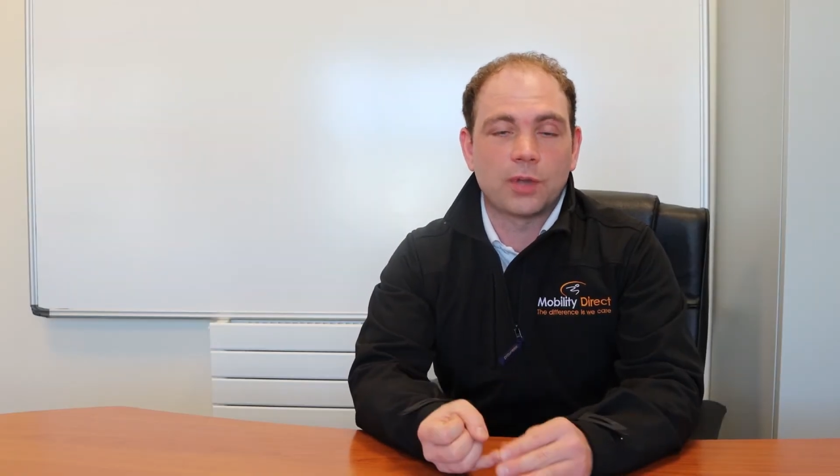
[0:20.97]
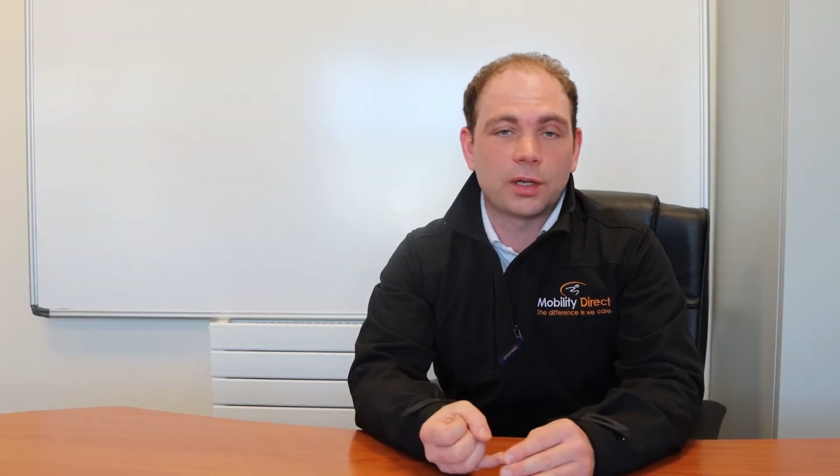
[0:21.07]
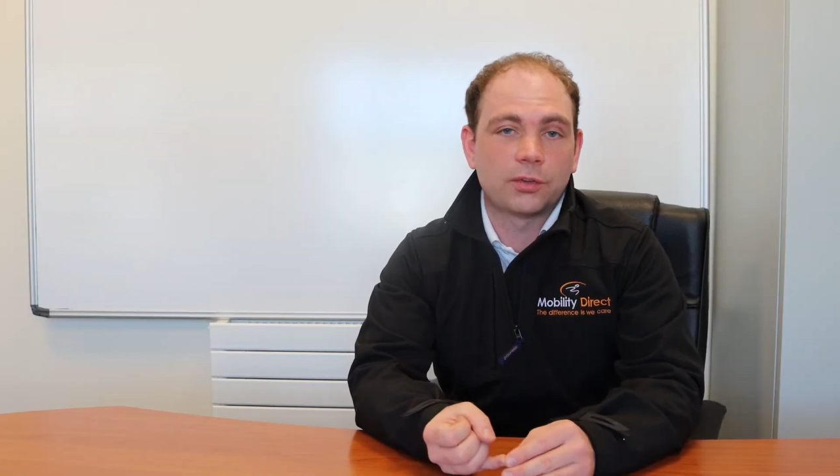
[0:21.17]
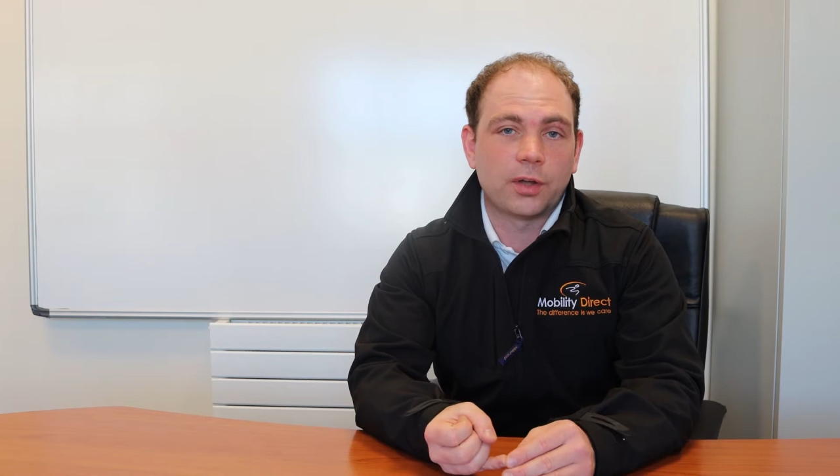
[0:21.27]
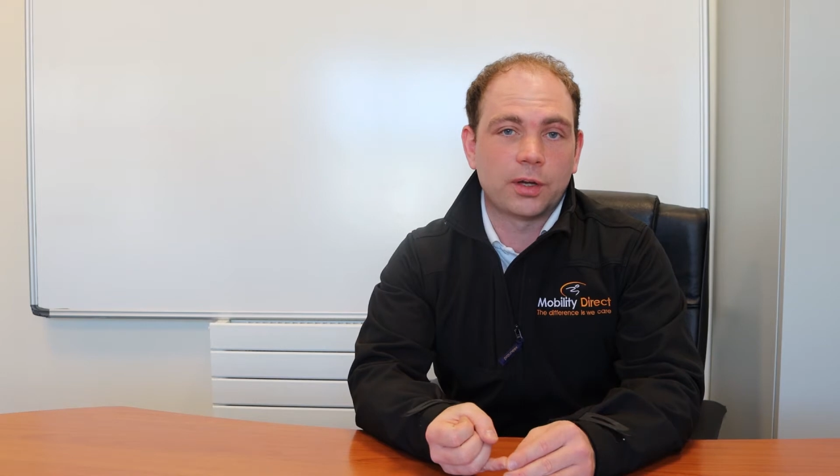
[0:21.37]

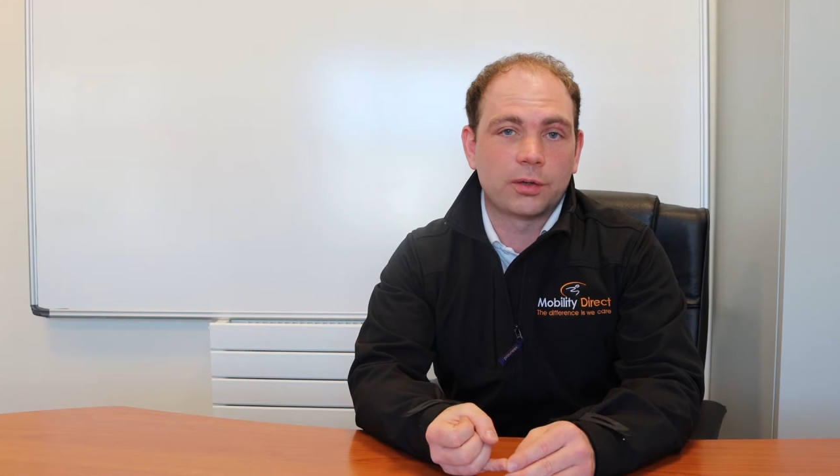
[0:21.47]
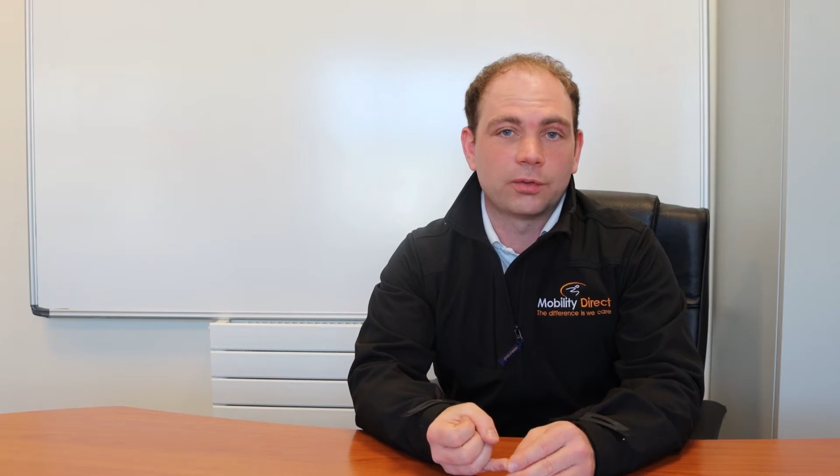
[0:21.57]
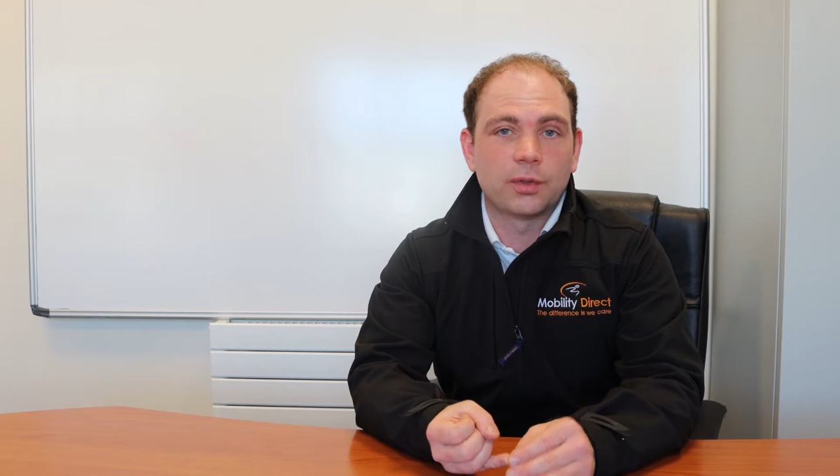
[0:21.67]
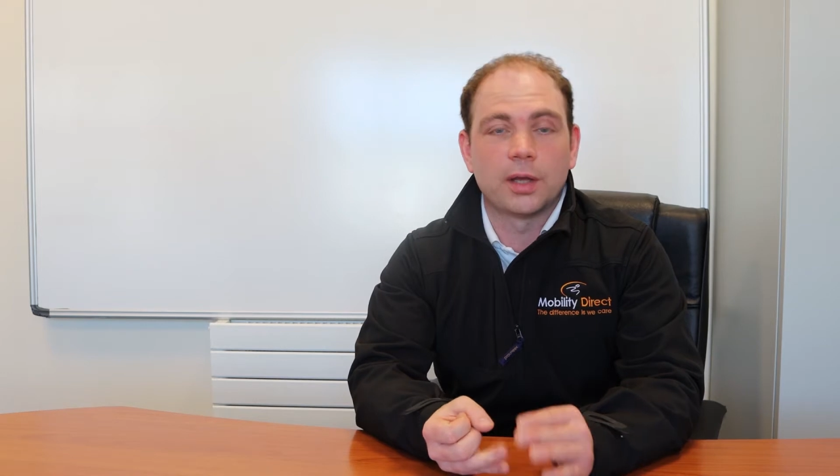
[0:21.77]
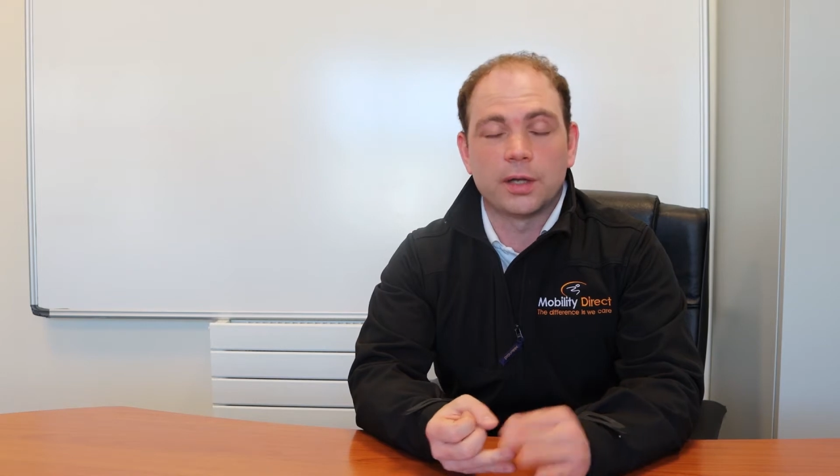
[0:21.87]
solid
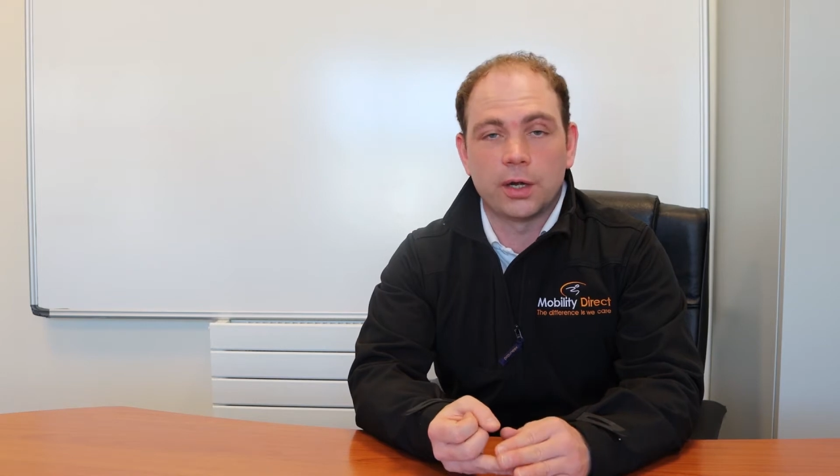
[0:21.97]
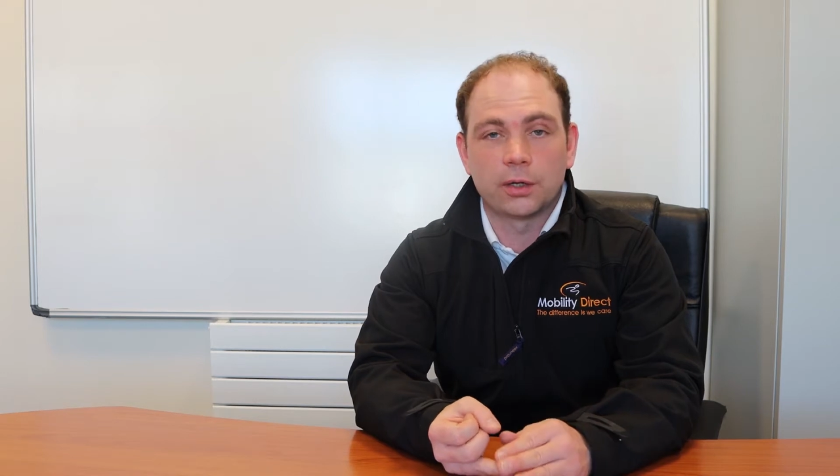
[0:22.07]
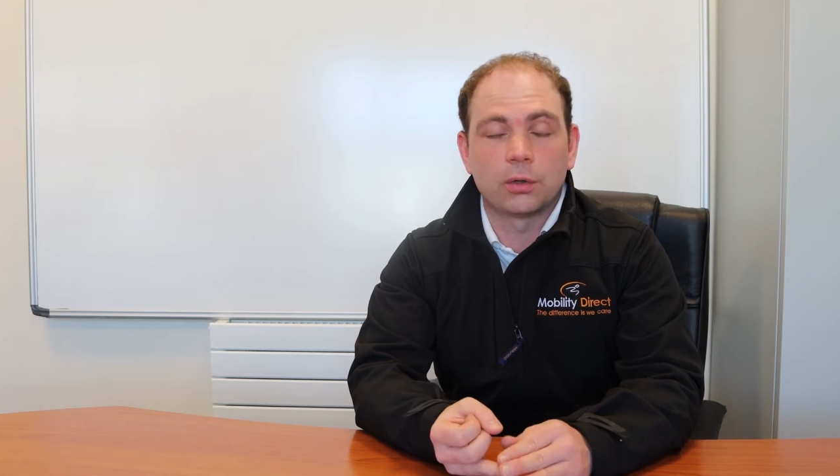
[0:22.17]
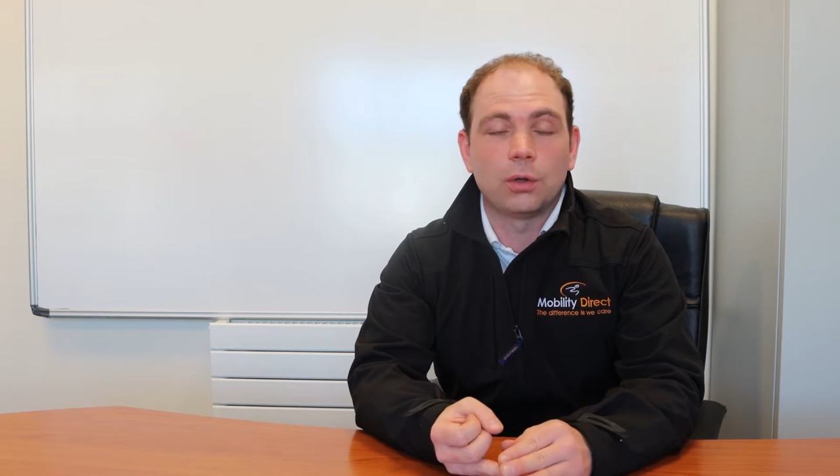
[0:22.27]
tyres and air,